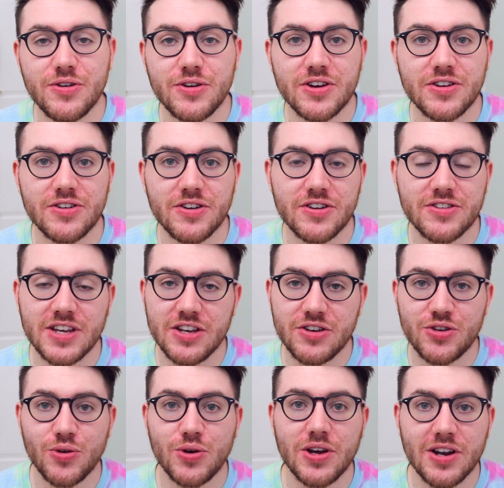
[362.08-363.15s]
you can just
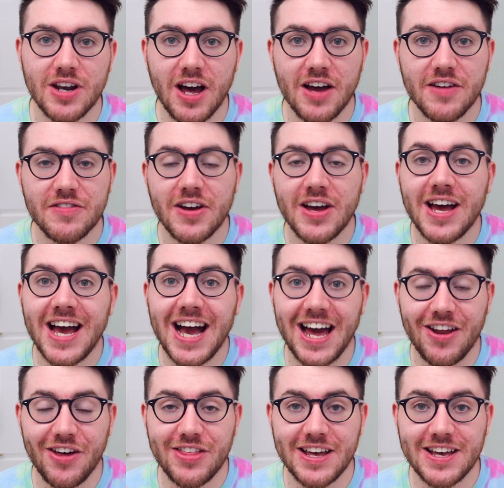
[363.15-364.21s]
enjoy your life.
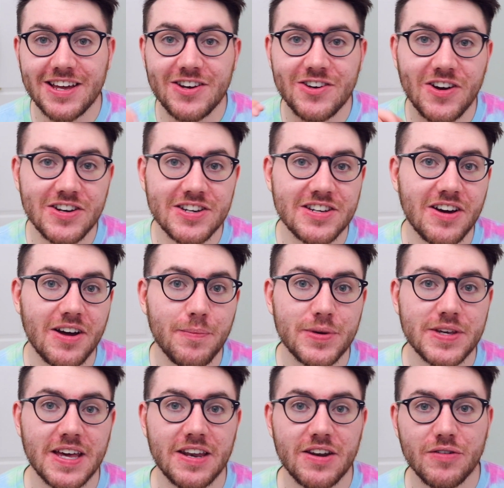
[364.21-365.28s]
And I think
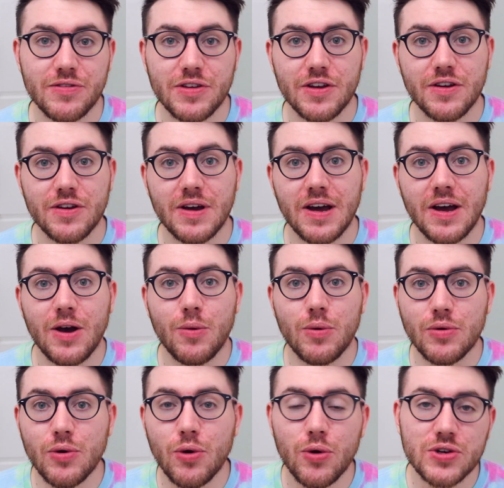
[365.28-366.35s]
99% of you
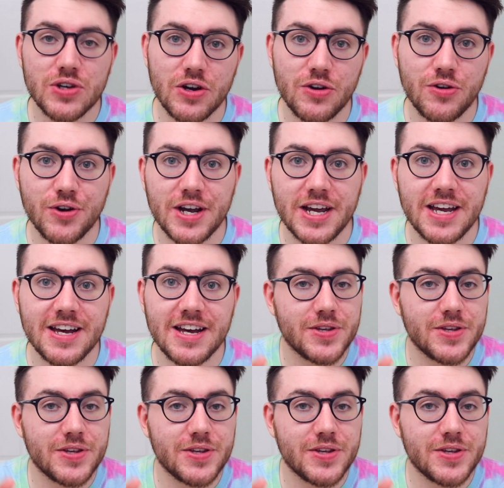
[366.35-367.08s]
will also agree.